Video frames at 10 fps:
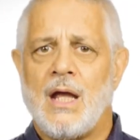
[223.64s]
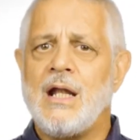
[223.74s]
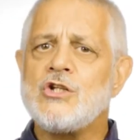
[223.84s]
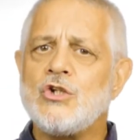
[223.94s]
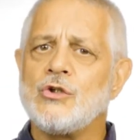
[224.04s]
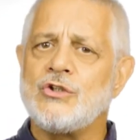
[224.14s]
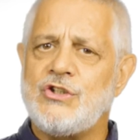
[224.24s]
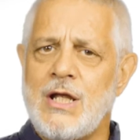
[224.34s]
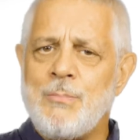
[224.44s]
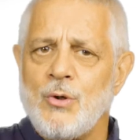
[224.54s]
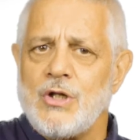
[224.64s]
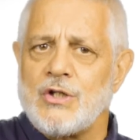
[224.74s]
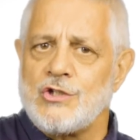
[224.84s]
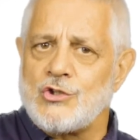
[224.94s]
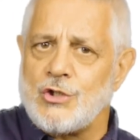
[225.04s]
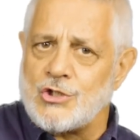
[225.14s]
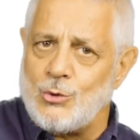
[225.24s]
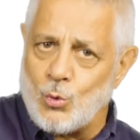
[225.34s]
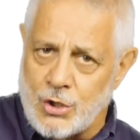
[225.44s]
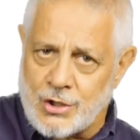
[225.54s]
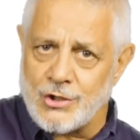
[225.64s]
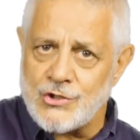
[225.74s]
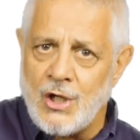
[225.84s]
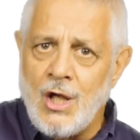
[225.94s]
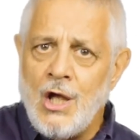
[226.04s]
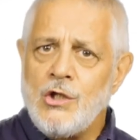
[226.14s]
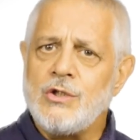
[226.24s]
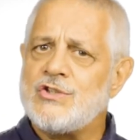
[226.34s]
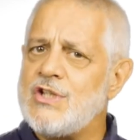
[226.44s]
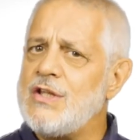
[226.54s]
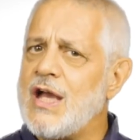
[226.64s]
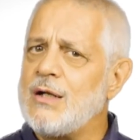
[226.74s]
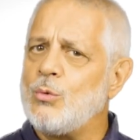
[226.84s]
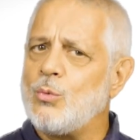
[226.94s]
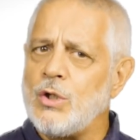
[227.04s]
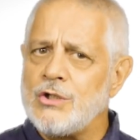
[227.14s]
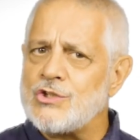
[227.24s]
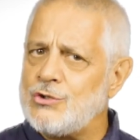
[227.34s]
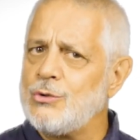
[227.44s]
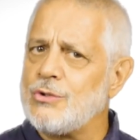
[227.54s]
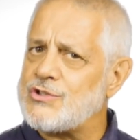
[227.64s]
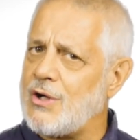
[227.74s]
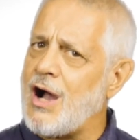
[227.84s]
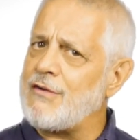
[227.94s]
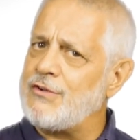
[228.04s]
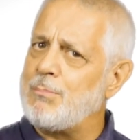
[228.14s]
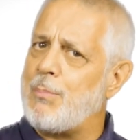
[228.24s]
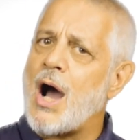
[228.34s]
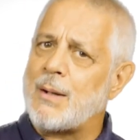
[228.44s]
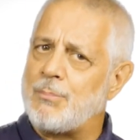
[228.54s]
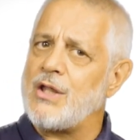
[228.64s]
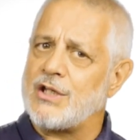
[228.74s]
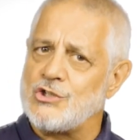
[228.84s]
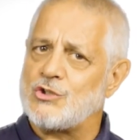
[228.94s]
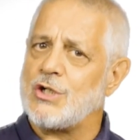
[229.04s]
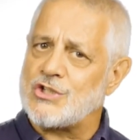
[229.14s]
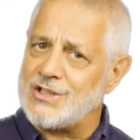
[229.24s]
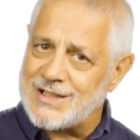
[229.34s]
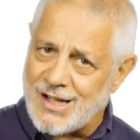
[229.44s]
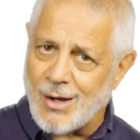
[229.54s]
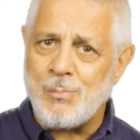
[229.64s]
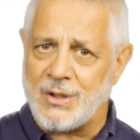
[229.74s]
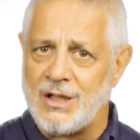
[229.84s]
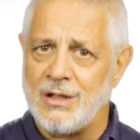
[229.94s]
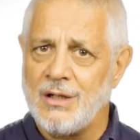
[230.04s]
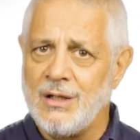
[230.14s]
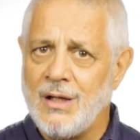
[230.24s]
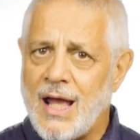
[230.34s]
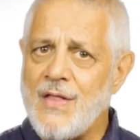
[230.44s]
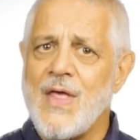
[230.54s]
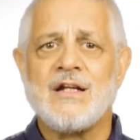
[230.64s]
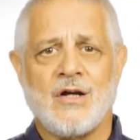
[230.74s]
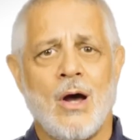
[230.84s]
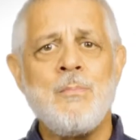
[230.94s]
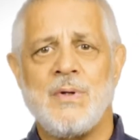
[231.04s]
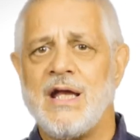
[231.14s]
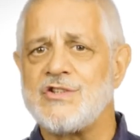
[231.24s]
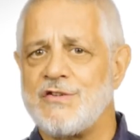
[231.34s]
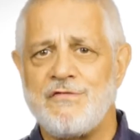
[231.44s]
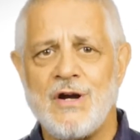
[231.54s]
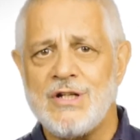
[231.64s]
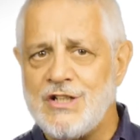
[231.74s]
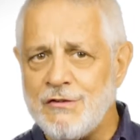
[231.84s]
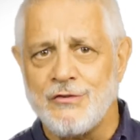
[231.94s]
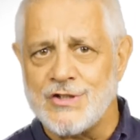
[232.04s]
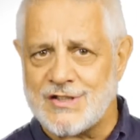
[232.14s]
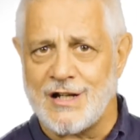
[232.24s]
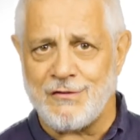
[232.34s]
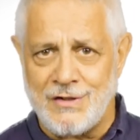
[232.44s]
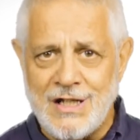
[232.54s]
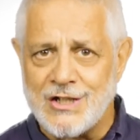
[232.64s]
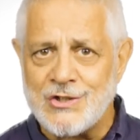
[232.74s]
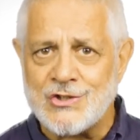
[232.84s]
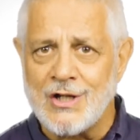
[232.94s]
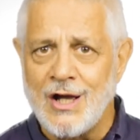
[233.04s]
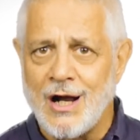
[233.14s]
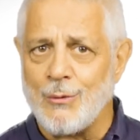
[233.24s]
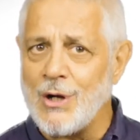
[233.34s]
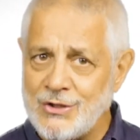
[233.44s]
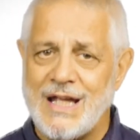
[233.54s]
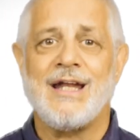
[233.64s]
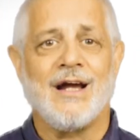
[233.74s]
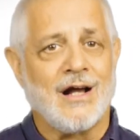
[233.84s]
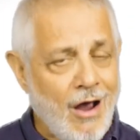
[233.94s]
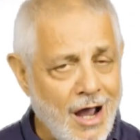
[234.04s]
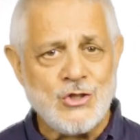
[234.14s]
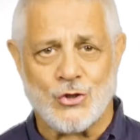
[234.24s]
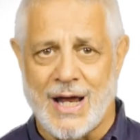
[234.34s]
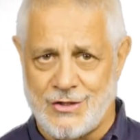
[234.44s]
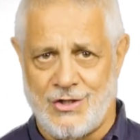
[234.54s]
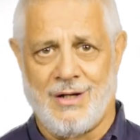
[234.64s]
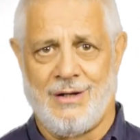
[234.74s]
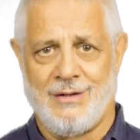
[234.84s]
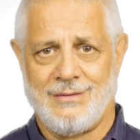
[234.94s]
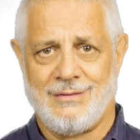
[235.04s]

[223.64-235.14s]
And as you look deeper into the construction workers, you can see that workers' tools are often bought by the construction company, and that company has a very different set of needs around getting a contract done.